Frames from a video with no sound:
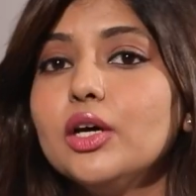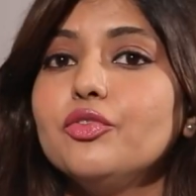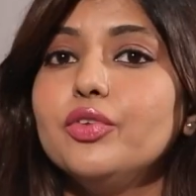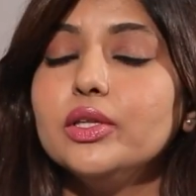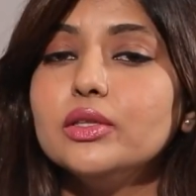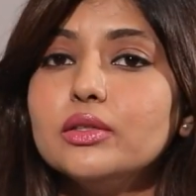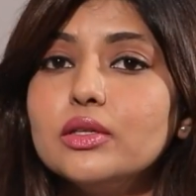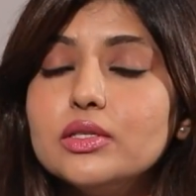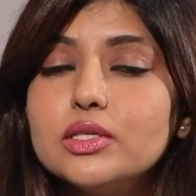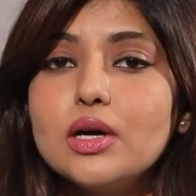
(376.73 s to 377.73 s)
with
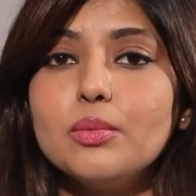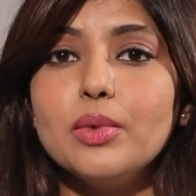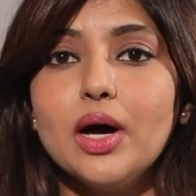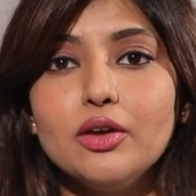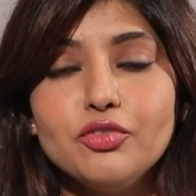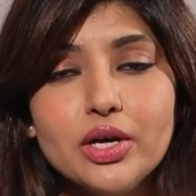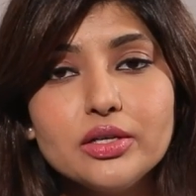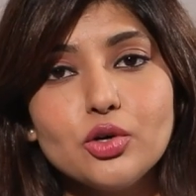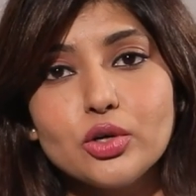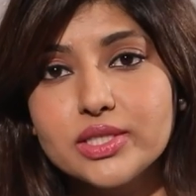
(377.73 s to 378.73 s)
some alpha
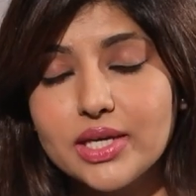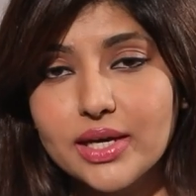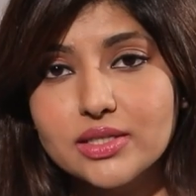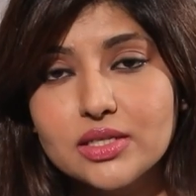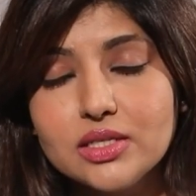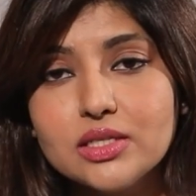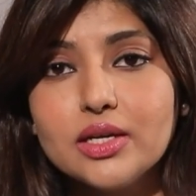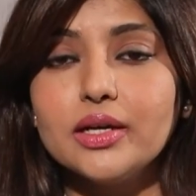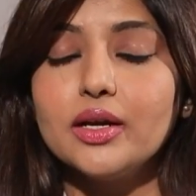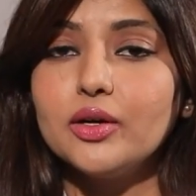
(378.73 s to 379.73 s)
hydroxy acids
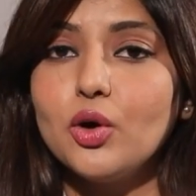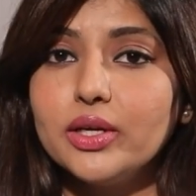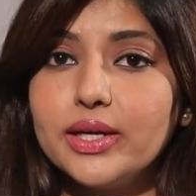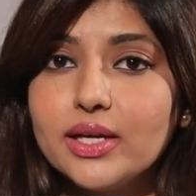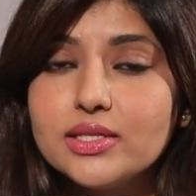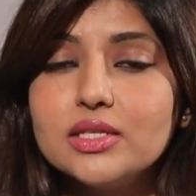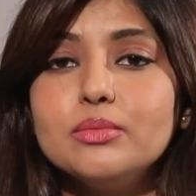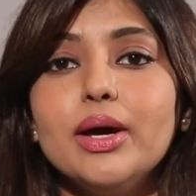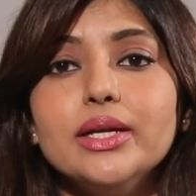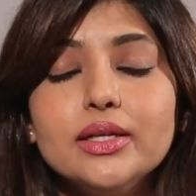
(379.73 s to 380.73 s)
like glycolic acid,
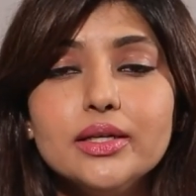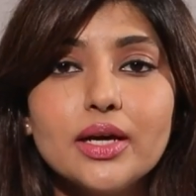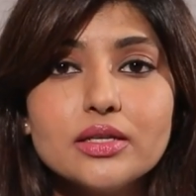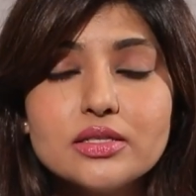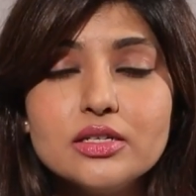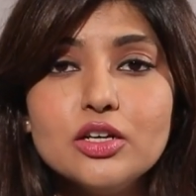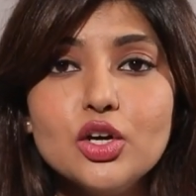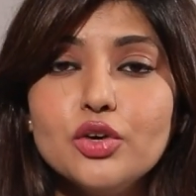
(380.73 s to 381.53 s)
mandelic acid,